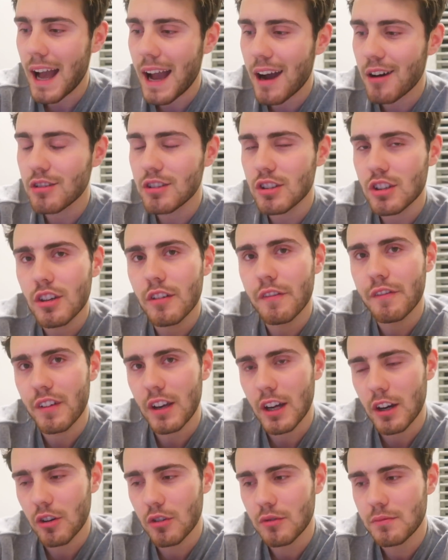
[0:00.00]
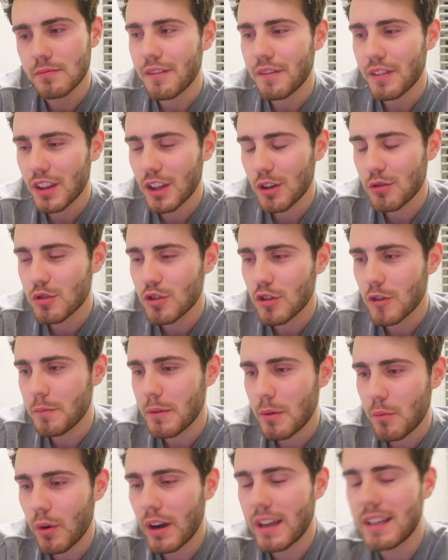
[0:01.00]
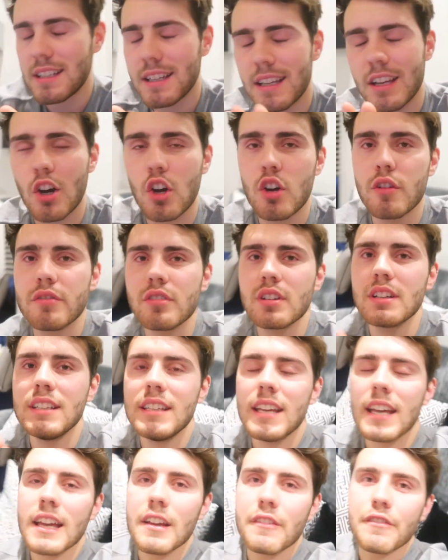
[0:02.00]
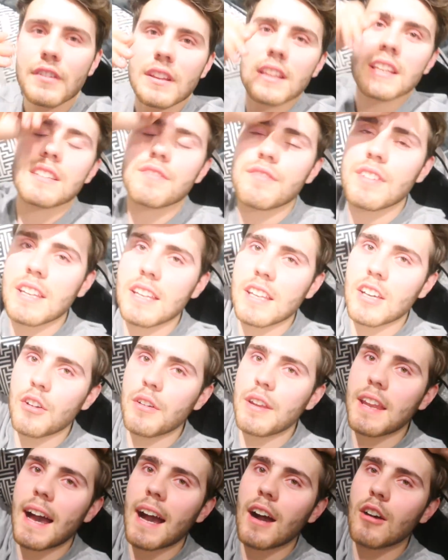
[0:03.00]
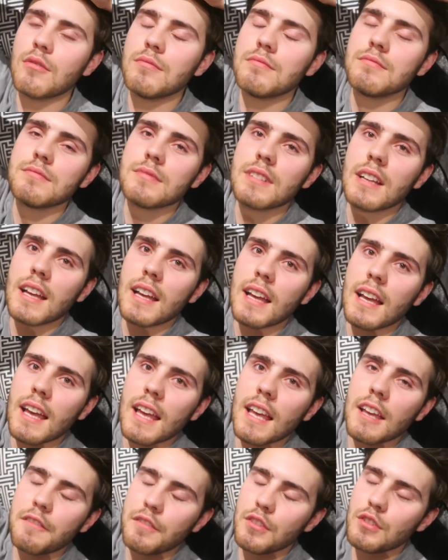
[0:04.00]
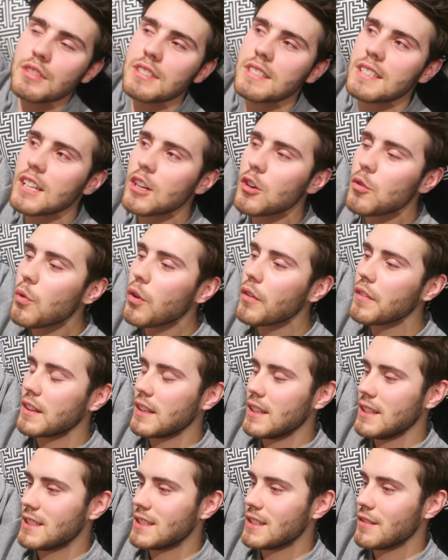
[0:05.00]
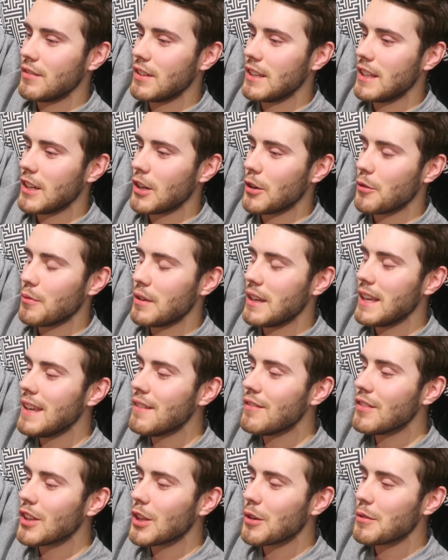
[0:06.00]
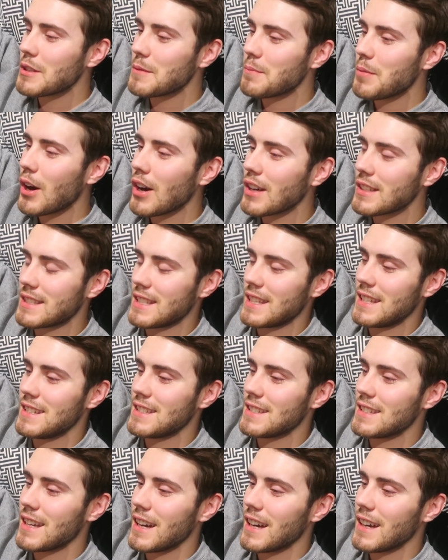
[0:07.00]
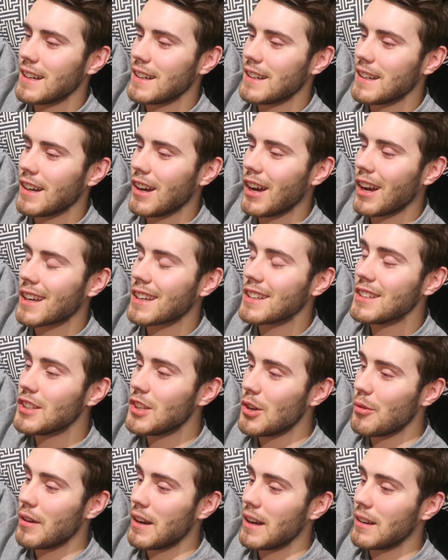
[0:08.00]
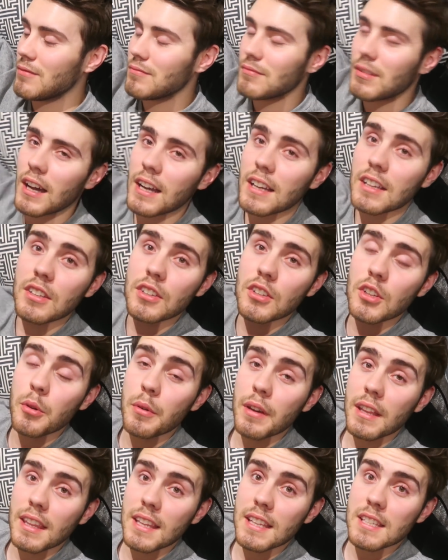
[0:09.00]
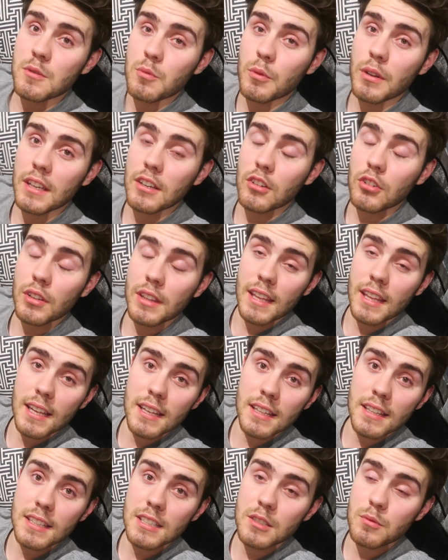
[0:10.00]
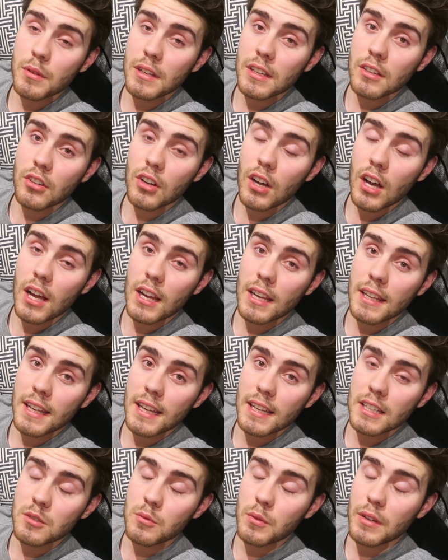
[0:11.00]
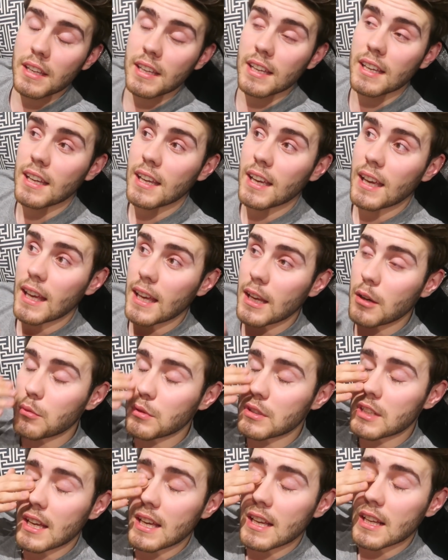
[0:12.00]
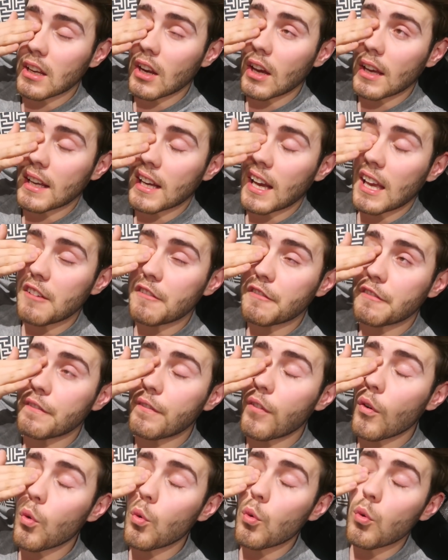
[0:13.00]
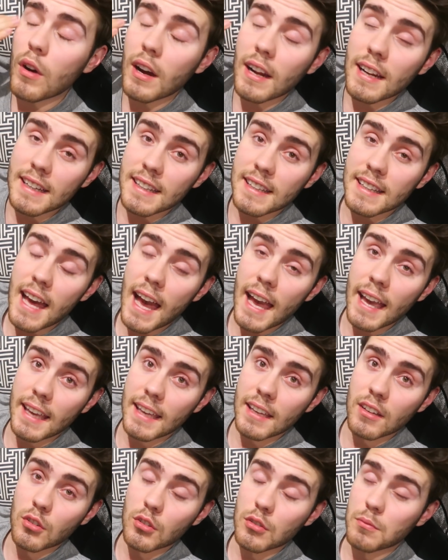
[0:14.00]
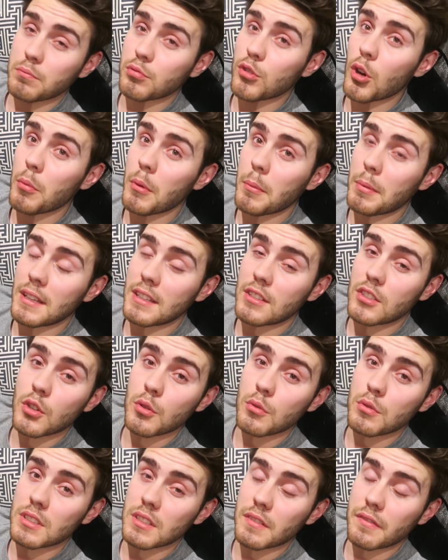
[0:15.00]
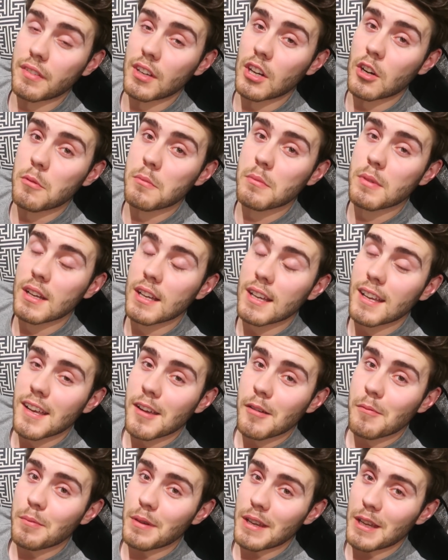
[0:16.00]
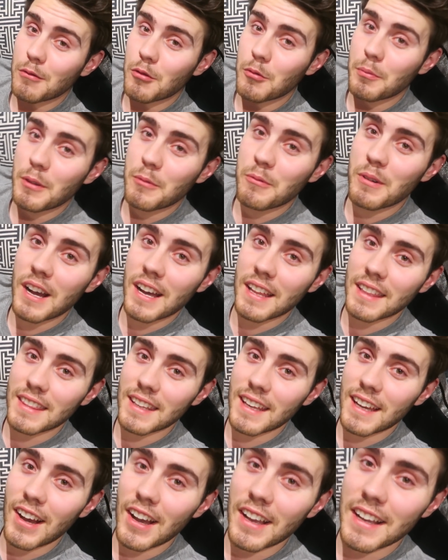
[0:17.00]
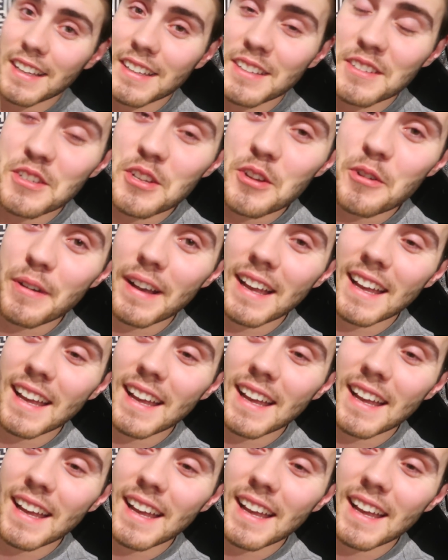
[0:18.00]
How do you feel? For those who have been waiting over a year for this video now, if you still want the Easter video, even though it's past Easter, I can do it. I can do it this week the end of this week or early next week. It will take like a full day or probably two to film, but it will be worth it. I can do